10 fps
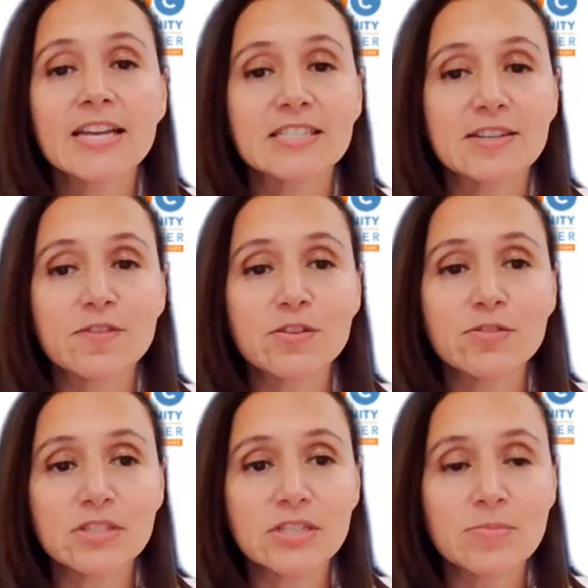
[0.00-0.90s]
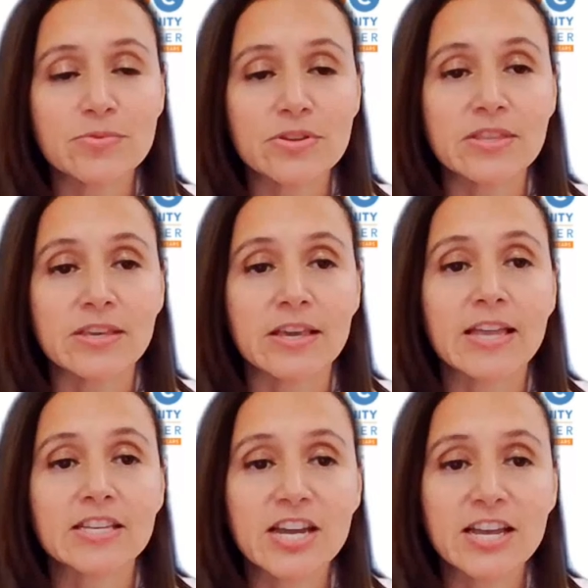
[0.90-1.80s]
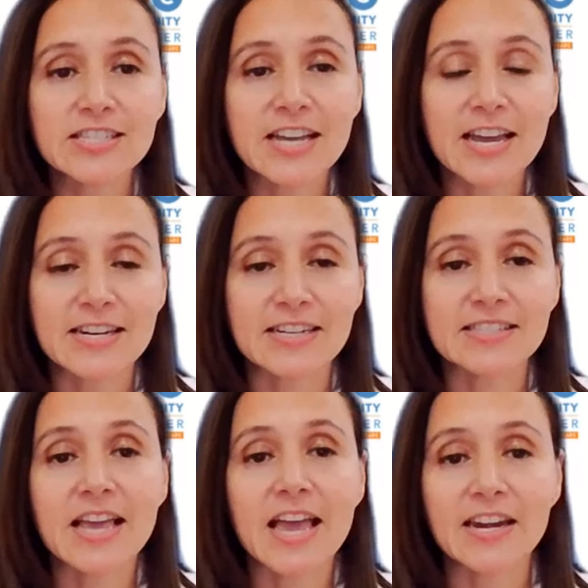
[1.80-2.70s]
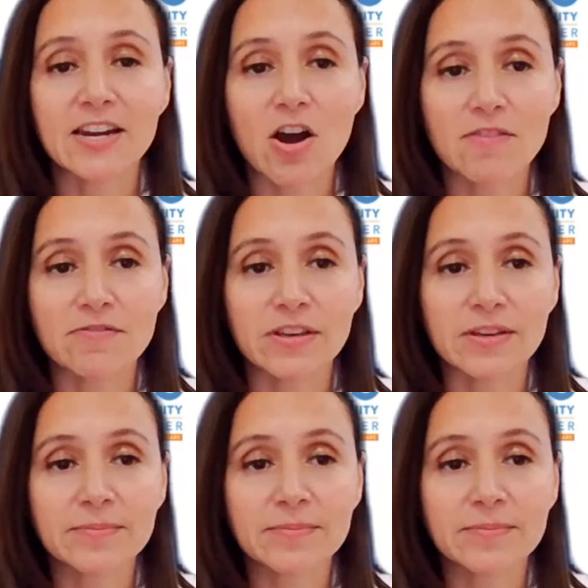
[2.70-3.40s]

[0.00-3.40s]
difficulty breathing, chest tightness, and coughing.